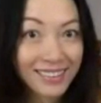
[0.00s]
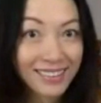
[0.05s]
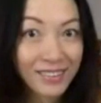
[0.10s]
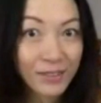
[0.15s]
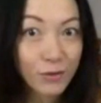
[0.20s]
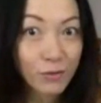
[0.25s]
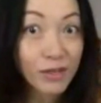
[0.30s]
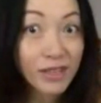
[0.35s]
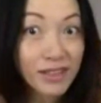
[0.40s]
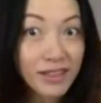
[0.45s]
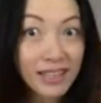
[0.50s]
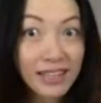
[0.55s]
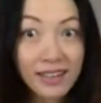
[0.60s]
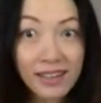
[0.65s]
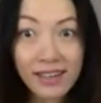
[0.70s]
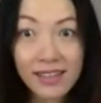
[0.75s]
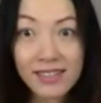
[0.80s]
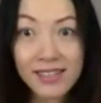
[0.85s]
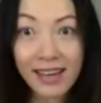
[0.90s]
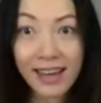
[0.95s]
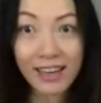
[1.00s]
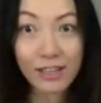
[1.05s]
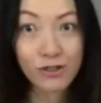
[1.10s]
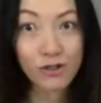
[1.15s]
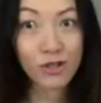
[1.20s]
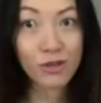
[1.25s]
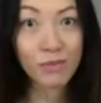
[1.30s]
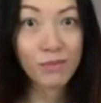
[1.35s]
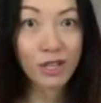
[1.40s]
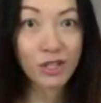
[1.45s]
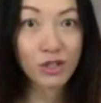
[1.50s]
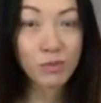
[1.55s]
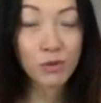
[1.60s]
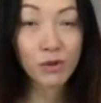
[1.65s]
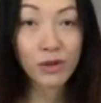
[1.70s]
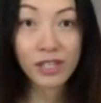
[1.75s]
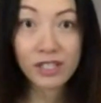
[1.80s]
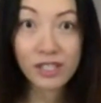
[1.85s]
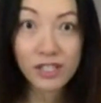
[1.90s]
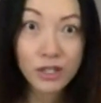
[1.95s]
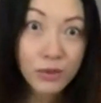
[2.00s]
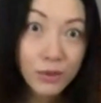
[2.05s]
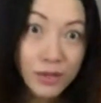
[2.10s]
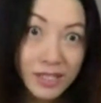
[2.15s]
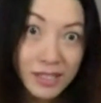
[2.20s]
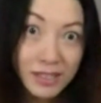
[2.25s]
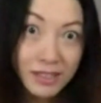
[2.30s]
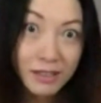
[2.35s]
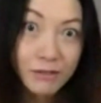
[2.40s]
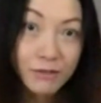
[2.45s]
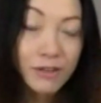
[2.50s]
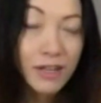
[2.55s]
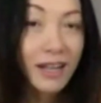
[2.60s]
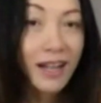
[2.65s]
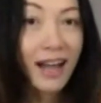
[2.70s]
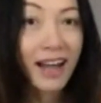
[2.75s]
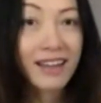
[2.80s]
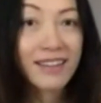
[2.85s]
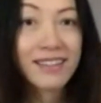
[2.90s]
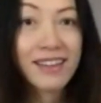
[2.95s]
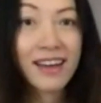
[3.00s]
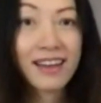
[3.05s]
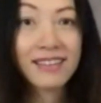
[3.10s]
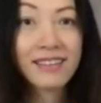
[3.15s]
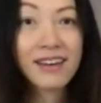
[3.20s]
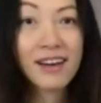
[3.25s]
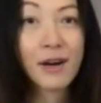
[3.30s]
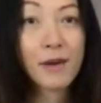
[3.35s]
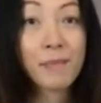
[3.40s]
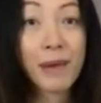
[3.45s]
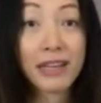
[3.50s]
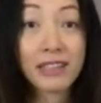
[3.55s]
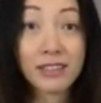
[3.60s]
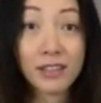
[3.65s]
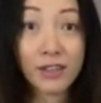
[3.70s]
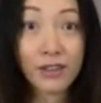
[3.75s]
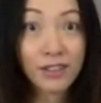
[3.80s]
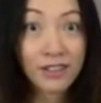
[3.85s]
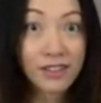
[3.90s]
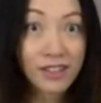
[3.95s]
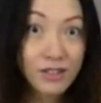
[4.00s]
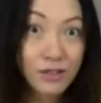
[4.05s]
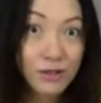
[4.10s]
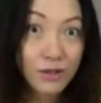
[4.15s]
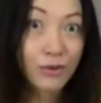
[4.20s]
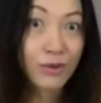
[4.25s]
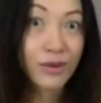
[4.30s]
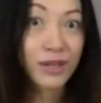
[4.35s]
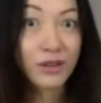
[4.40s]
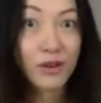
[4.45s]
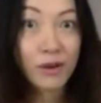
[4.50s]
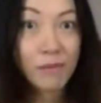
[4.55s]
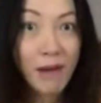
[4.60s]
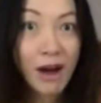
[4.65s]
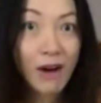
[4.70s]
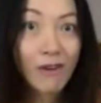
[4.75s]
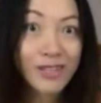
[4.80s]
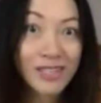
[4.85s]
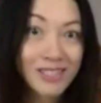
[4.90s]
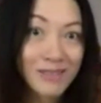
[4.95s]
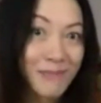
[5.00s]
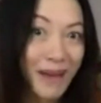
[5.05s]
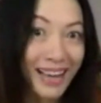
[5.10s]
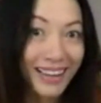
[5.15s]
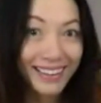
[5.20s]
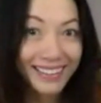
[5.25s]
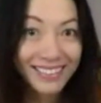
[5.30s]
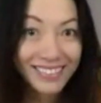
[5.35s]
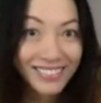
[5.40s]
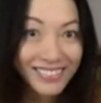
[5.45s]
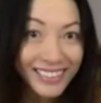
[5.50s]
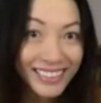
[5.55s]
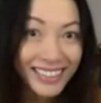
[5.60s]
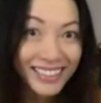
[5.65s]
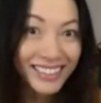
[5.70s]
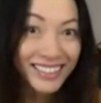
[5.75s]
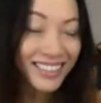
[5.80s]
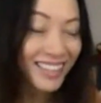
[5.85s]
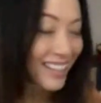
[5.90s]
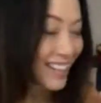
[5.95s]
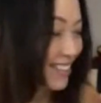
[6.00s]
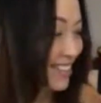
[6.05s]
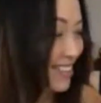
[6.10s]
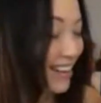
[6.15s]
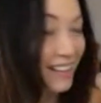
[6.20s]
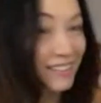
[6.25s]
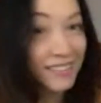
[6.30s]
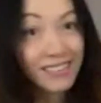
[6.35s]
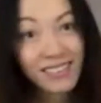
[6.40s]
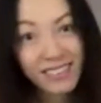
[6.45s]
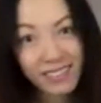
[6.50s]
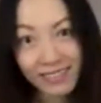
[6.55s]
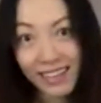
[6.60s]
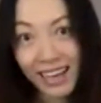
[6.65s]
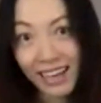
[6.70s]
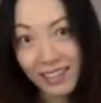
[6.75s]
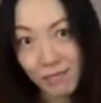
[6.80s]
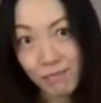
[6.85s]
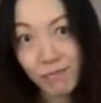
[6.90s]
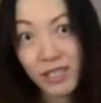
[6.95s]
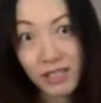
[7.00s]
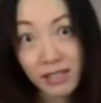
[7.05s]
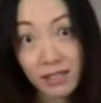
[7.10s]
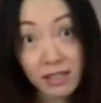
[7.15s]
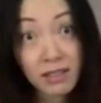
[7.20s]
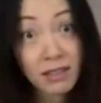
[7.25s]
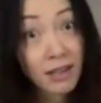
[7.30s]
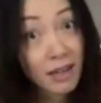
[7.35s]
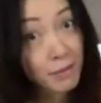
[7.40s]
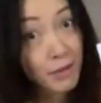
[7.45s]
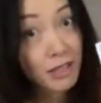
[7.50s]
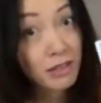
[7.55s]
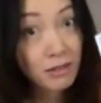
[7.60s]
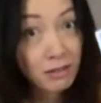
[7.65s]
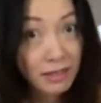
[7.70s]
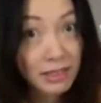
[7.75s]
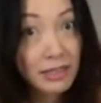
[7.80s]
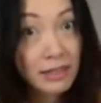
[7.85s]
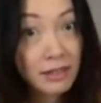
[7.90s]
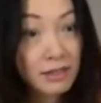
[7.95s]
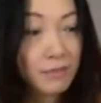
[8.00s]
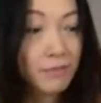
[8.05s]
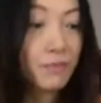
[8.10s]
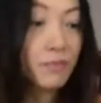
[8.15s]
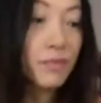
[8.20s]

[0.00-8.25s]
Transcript: We think it's actually much more intuitive. And then by telling the story, your mouth is bagging to eat, then that means, come on, eat.